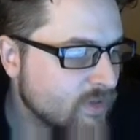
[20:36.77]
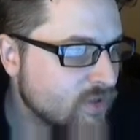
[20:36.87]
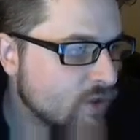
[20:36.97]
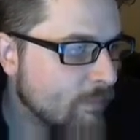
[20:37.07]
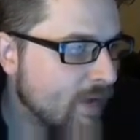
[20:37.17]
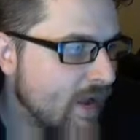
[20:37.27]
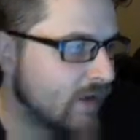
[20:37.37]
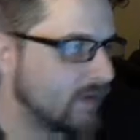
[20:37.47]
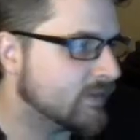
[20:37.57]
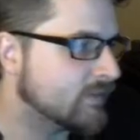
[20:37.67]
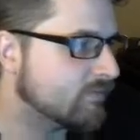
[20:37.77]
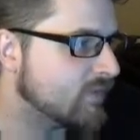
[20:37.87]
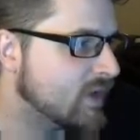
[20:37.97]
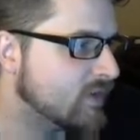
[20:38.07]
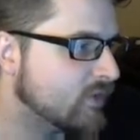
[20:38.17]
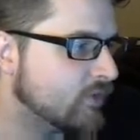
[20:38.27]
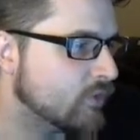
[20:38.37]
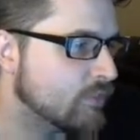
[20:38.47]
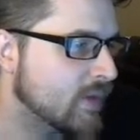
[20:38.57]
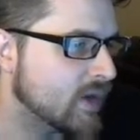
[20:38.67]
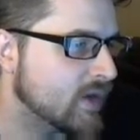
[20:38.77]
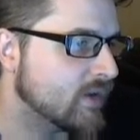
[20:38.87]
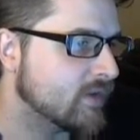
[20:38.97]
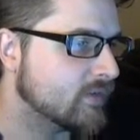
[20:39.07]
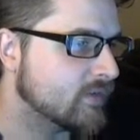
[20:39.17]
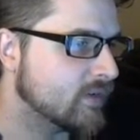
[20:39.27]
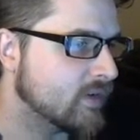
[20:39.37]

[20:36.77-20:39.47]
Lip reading: I'm going to jump back into my